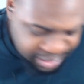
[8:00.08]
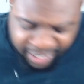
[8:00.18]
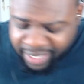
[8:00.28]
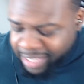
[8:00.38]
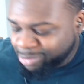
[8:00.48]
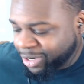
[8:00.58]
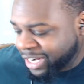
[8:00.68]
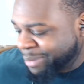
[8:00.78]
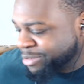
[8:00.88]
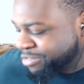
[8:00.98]
last part
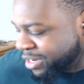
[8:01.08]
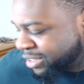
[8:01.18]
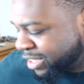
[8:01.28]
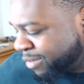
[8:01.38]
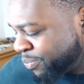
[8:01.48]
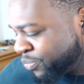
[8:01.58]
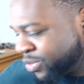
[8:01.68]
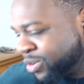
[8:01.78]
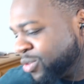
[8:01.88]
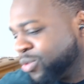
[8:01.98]
got me fucked up.
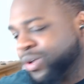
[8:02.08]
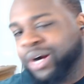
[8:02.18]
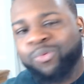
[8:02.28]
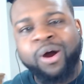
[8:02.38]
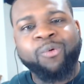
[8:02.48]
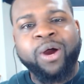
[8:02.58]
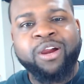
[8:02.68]
Why, why, why her